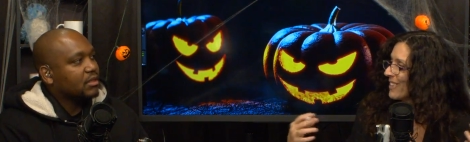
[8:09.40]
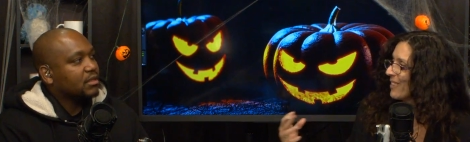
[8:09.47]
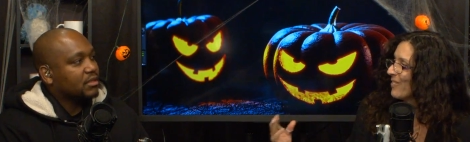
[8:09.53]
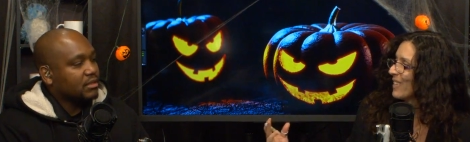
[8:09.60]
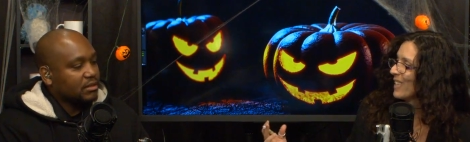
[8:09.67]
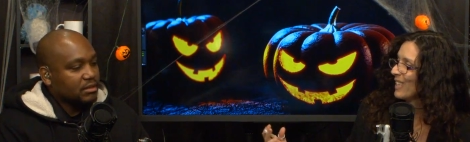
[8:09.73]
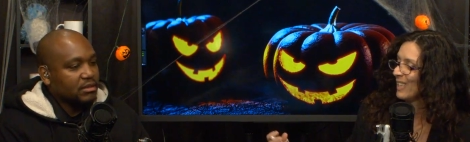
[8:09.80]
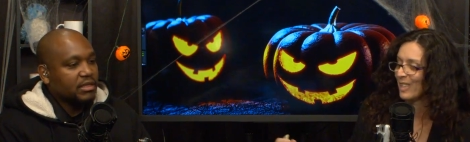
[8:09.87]
Speaker 1: burns
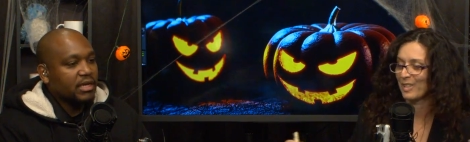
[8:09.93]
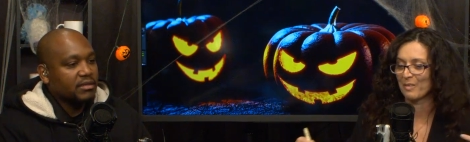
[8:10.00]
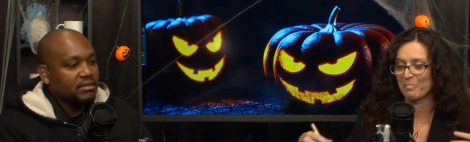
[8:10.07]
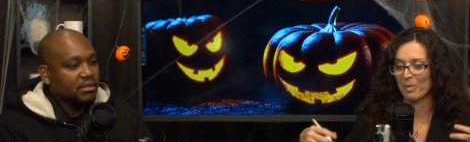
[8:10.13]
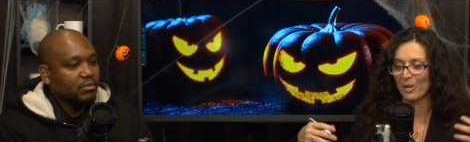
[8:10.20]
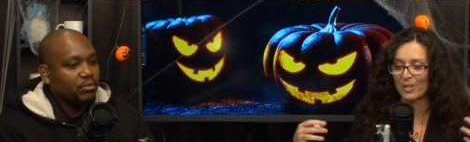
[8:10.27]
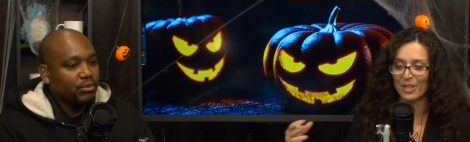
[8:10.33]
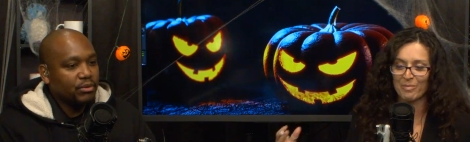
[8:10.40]
up the altar yeah,
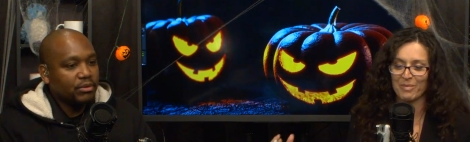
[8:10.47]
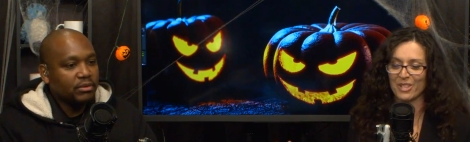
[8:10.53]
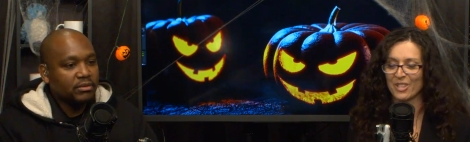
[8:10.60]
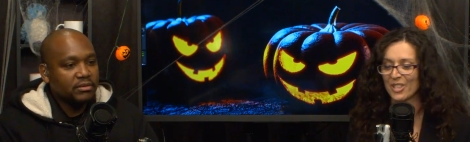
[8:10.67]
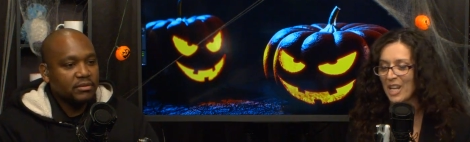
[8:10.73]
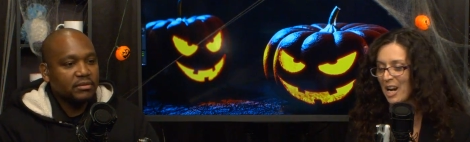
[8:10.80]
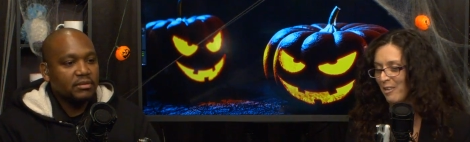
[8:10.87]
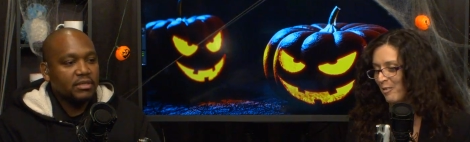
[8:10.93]
burns up the
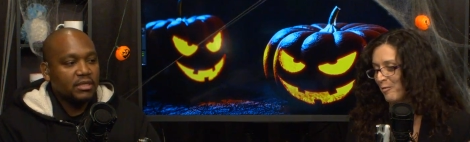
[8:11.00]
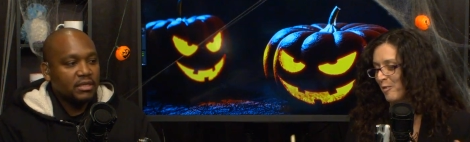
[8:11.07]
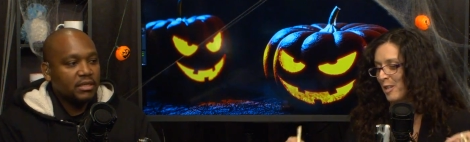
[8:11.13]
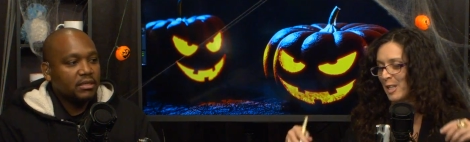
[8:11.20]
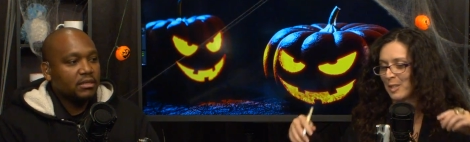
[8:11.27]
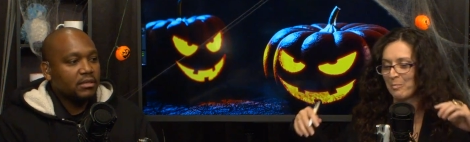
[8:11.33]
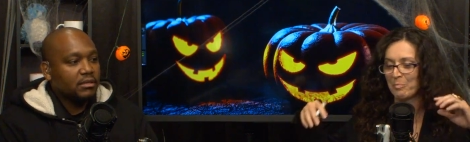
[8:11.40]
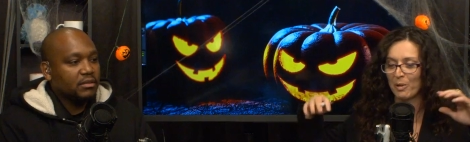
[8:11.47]

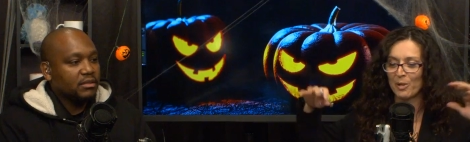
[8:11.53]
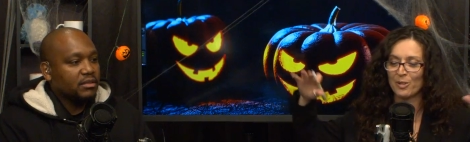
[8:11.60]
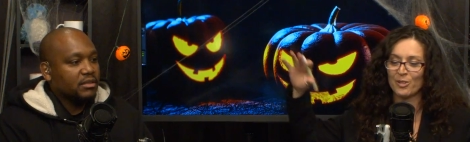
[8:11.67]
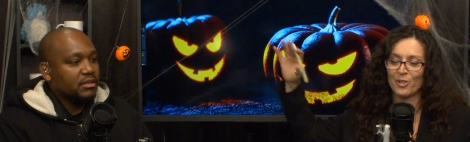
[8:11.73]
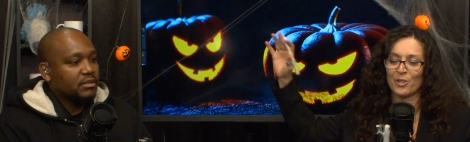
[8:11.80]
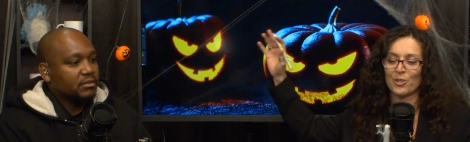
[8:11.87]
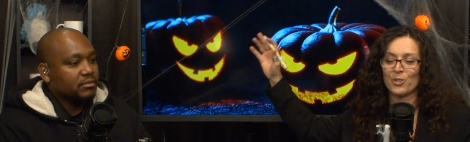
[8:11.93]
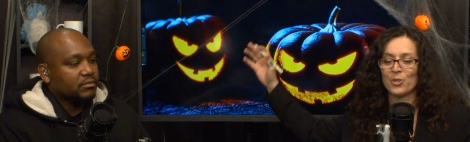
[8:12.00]
sacrifice
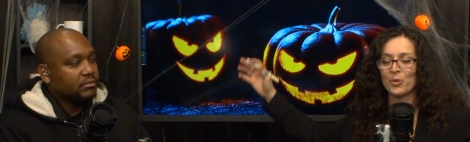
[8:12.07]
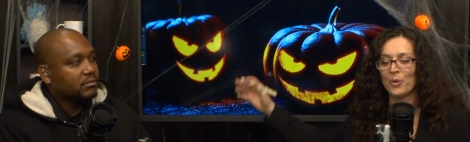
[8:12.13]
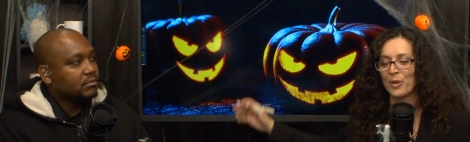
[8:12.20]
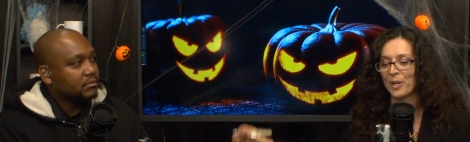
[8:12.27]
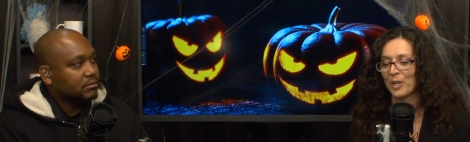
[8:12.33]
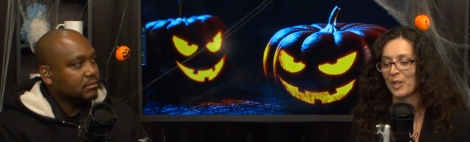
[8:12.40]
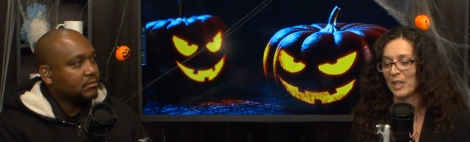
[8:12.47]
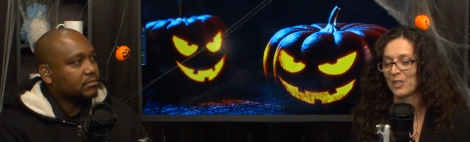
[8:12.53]
burns the
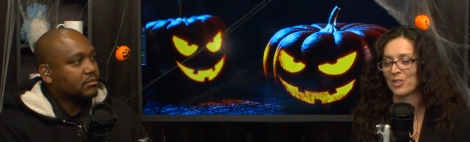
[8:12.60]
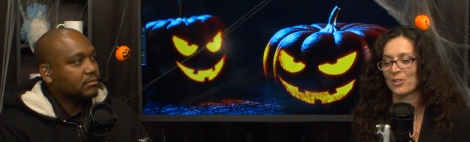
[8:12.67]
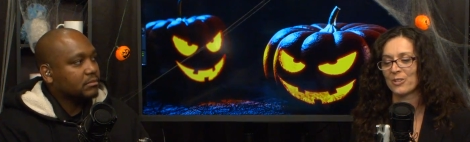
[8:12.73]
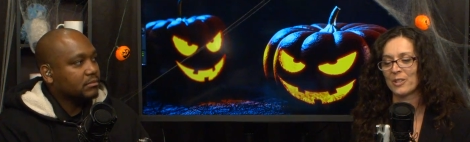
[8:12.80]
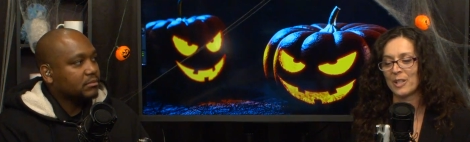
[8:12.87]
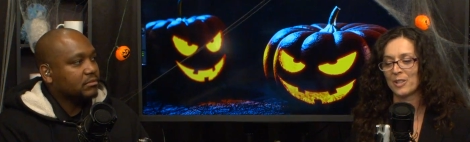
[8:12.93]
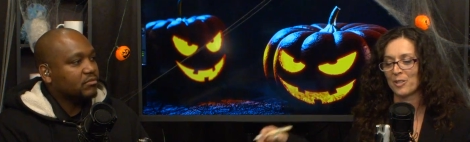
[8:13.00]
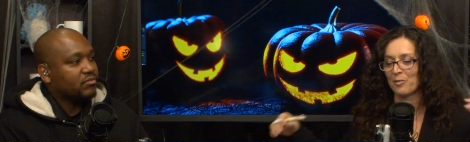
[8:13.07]
soil like
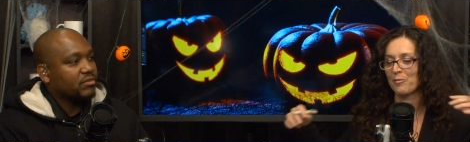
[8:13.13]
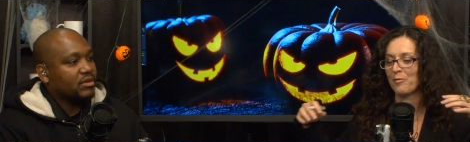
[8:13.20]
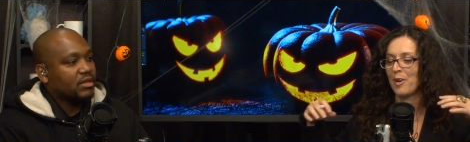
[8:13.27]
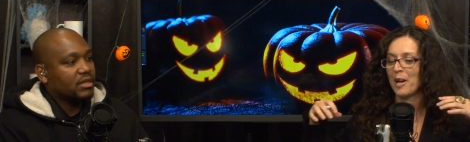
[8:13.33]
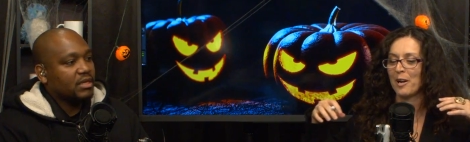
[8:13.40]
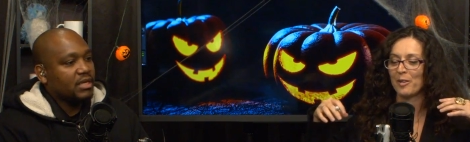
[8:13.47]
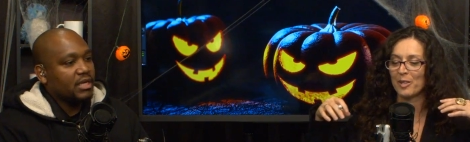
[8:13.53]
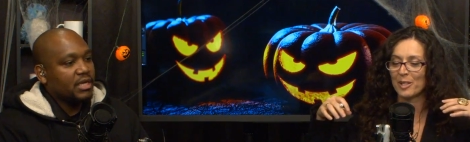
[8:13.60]
just sends a
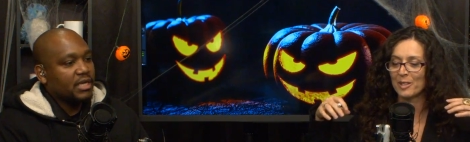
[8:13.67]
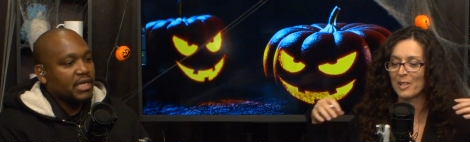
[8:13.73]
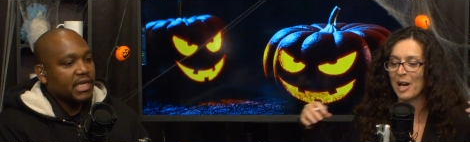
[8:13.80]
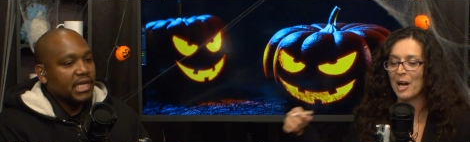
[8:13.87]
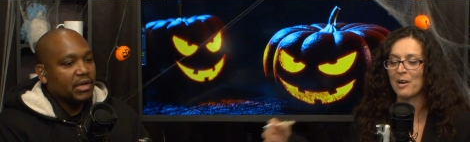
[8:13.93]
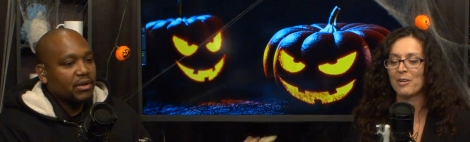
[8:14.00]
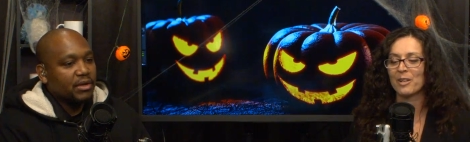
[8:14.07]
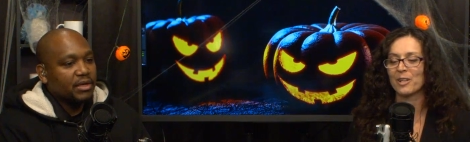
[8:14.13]
fire that is
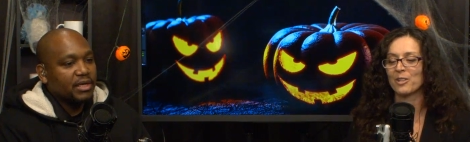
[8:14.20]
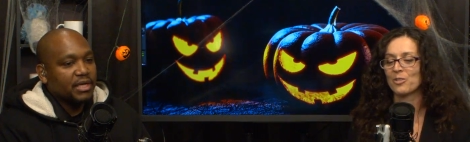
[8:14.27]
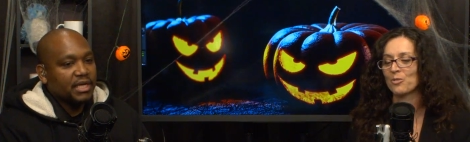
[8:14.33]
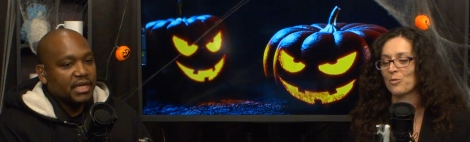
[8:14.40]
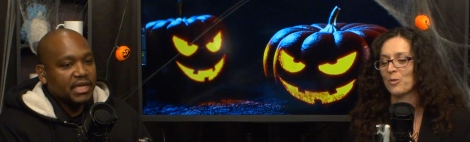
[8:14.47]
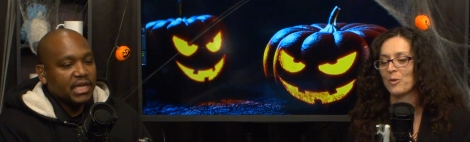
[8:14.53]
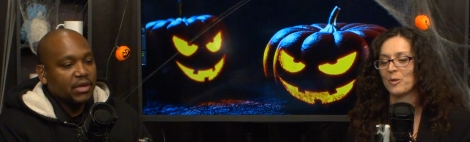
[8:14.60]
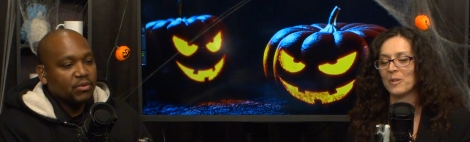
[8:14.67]
out of
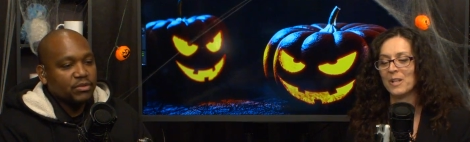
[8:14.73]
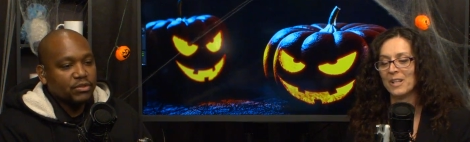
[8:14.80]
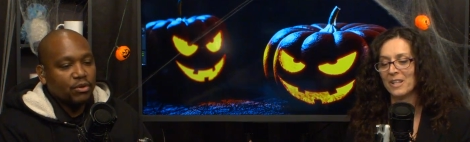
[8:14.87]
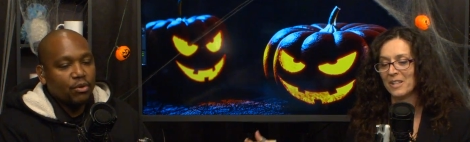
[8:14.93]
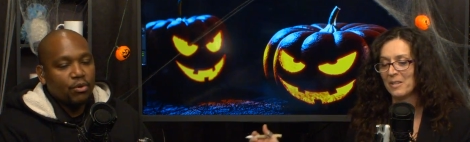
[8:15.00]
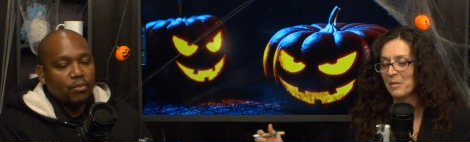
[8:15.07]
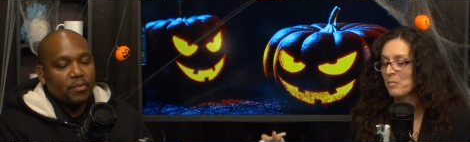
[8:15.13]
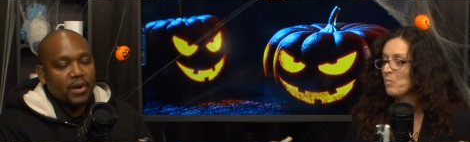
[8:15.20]
control it was
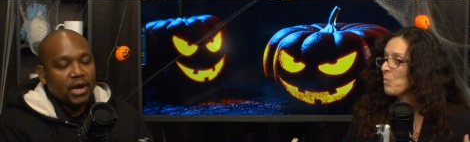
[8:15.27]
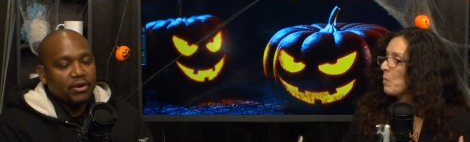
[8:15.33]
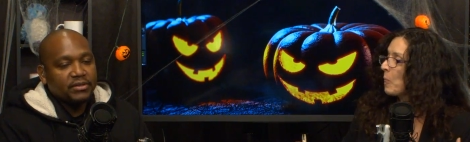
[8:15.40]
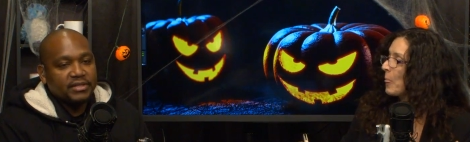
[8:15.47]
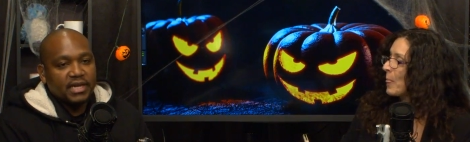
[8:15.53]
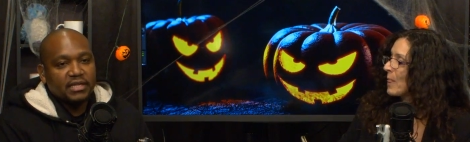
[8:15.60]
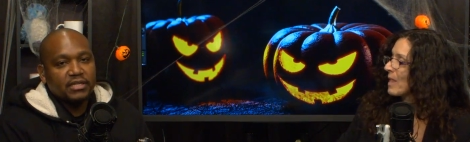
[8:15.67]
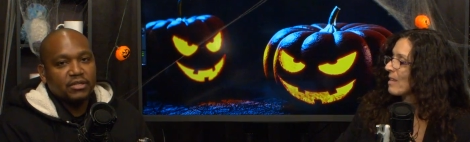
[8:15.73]
Speaker 2: a whole
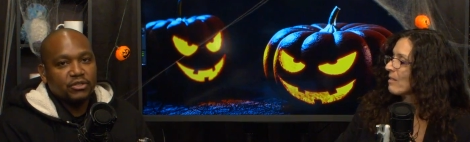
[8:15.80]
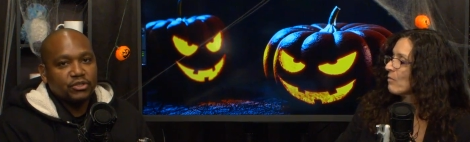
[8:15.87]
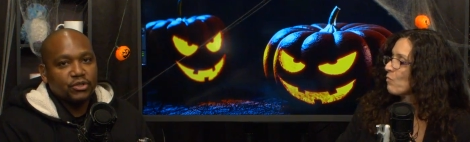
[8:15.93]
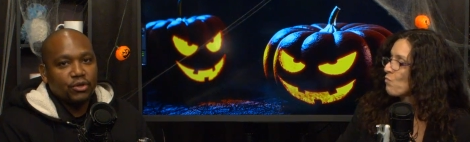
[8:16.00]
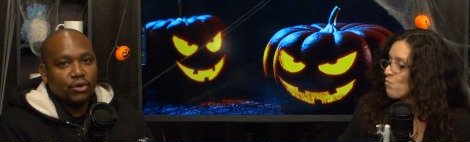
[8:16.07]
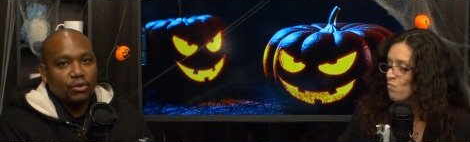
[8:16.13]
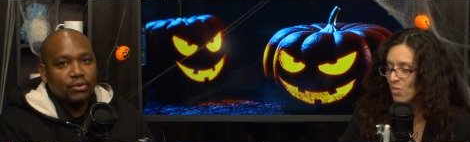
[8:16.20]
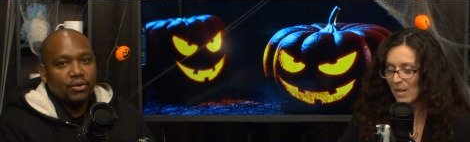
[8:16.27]
pyrotechnic
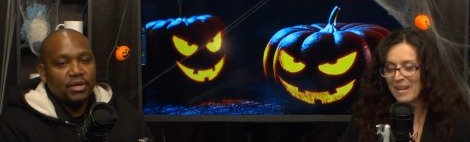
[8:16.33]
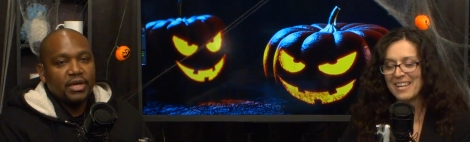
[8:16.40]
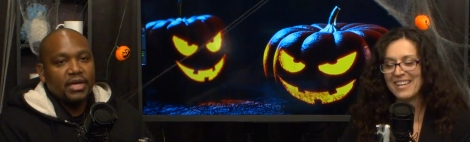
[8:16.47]
show